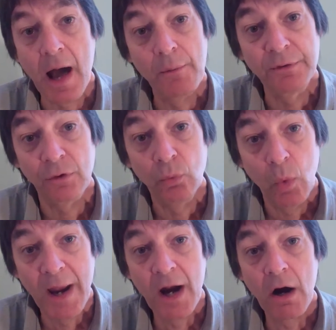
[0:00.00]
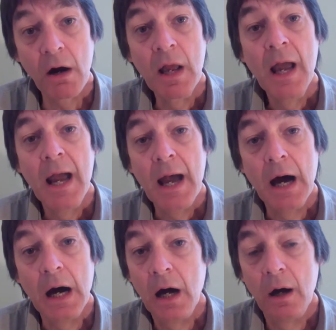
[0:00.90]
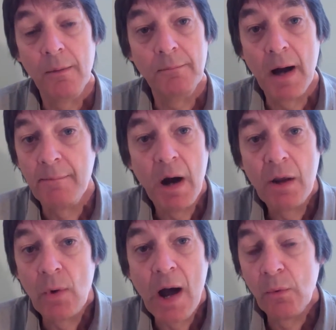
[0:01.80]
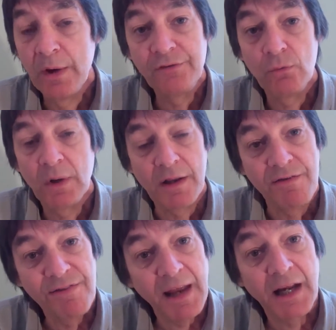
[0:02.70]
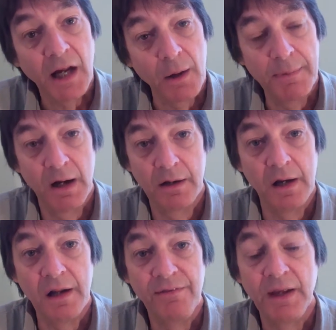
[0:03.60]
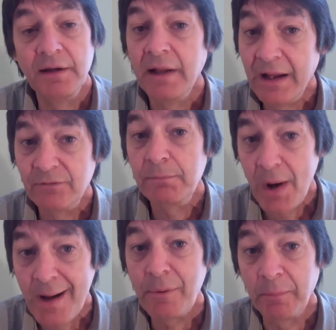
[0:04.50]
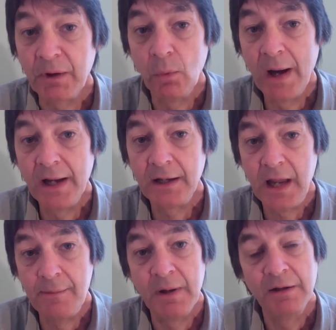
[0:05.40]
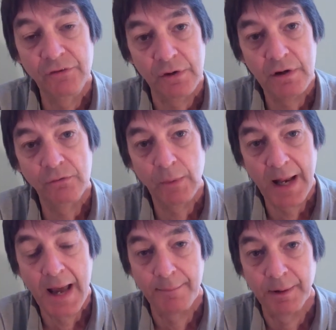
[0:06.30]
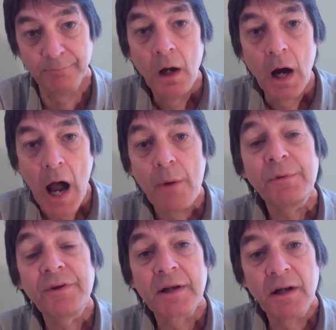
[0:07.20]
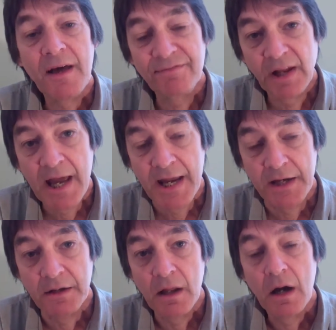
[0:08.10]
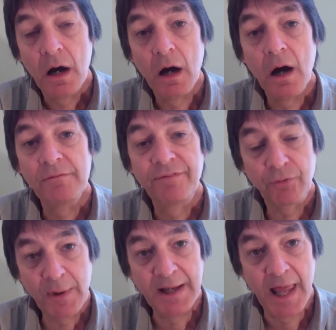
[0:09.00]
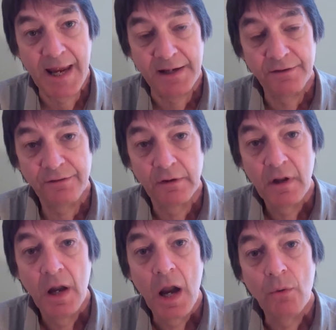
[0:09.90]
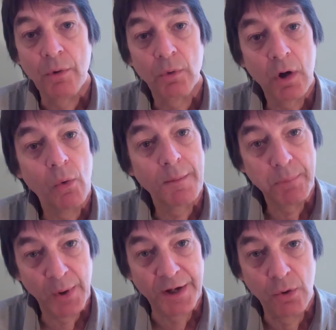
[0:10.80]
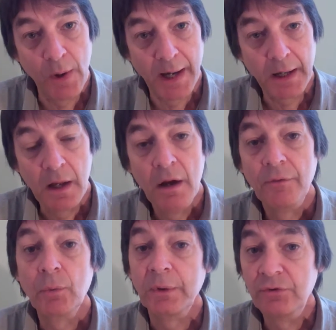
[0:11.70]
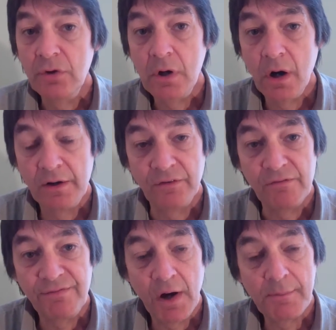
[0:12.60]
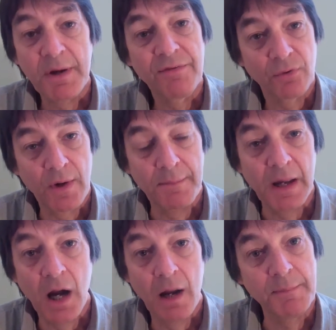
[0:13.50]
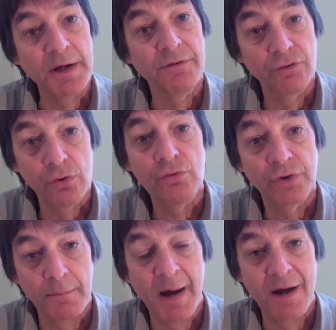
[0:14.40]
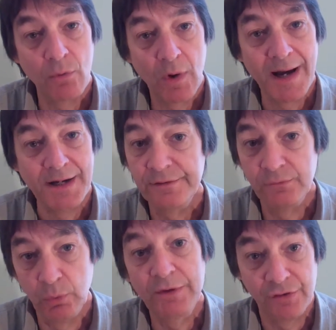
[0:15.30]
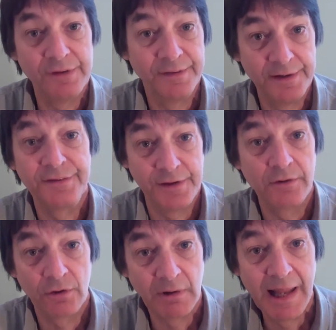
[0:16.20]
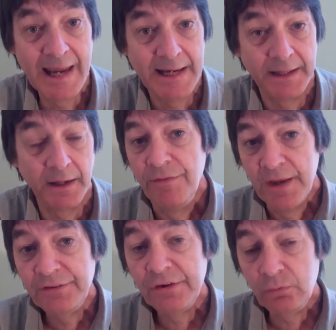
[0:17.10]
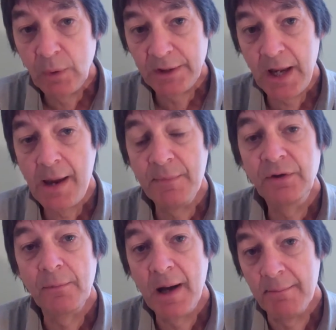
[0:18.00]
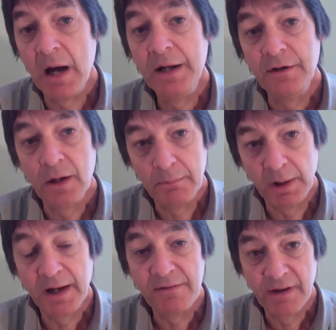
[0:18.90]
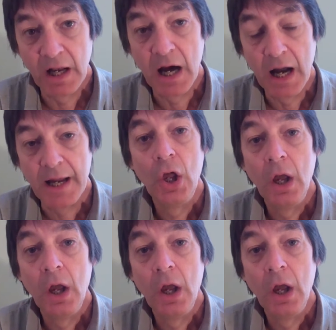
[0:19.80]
I was aware, my mind, I wasn't really thinking about anything. That's probably why it came in. So here's what happened. I was in the left lane of 3 lanes, and we were going pretty quick. There were 2 cars in front of me, 3 behind me, 2 to my right, which is the center lane. This is what came into my mind in a blink of an eye.